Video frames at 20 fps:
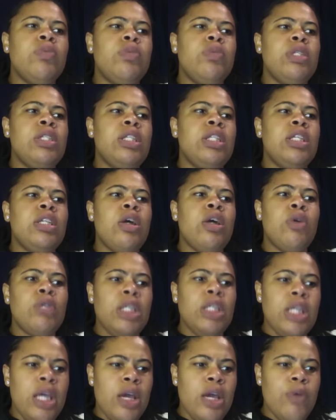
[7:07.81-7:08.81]
We see Noni
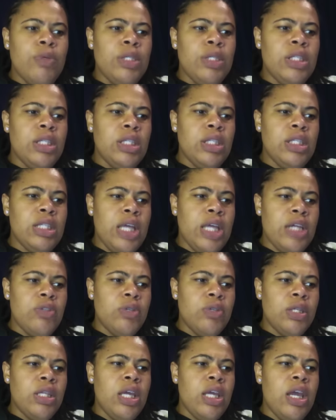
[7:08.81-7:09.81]
there, we see
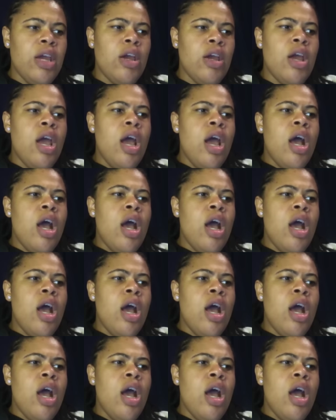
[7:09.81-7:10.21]
Cedric there,